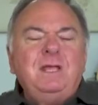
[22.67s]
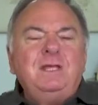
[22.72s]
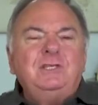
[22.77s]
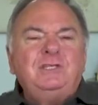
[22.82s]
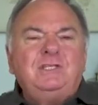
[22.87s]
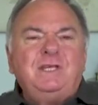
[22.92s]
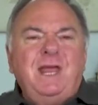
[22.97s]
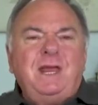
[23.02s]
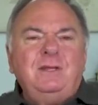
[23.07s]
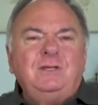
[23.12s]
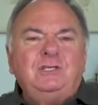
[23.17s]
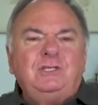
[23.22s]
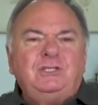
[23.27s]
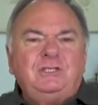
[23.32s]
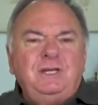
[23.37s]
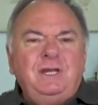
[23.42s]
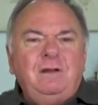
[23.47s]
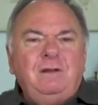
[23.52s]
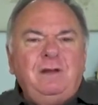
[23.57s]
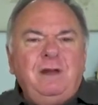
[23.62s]
Satan's
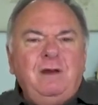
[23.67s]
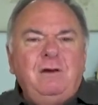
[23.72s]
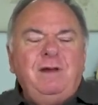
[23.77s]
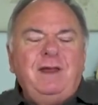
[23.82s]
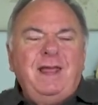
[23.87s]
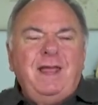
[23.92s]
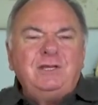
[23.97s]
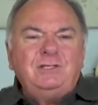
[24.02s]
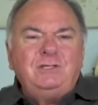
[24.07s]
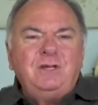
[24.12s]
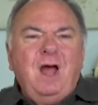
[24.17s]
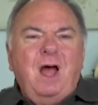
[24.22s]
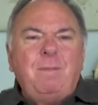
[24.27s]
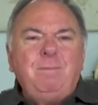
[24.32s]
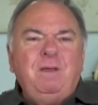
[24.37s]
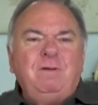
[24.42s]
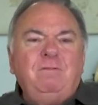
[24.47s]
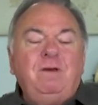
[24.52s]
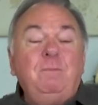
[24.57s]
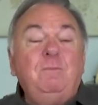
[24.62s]
still here. He has
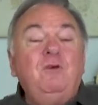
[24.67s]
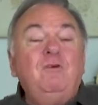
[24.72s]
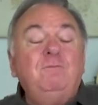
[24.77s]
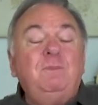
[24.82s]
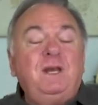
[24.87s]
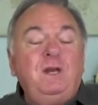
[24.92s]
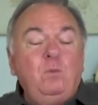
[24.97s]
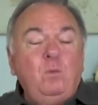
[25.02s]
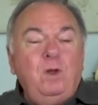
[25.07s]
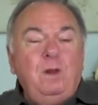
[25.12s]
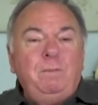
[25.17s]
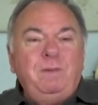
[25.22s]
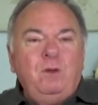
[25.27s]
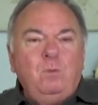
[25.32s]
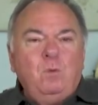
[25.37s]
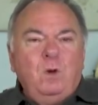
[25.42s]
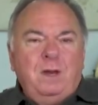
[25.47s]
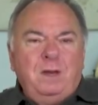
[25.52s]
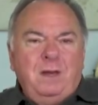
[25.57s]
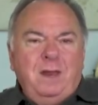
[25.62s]
not been removed, but he will be
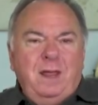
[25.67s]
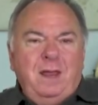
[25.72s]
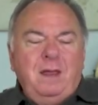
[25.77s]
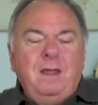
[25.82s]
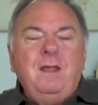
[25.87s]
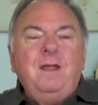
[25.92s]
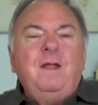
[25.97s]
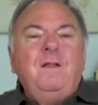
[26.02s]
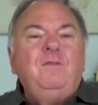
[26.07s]
one day.